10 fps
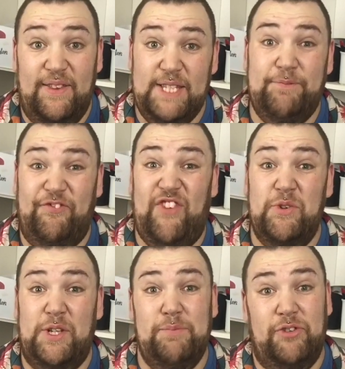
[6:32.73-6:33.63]
There's
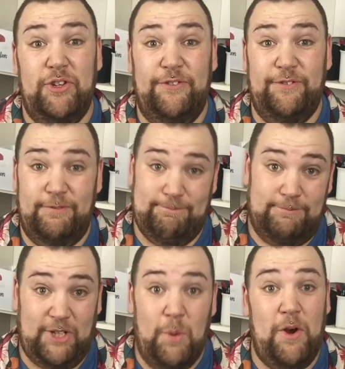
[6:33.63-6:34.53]
photo proof.
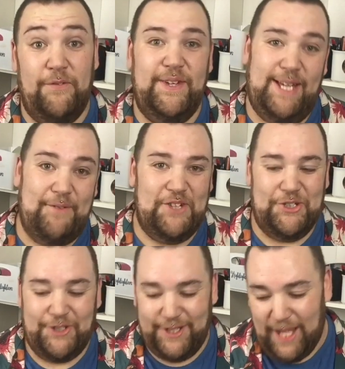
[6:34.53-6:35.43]
Go over, have a
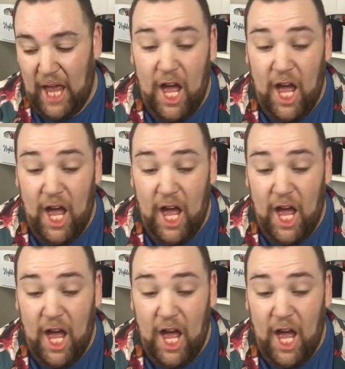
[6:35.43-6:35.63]
look.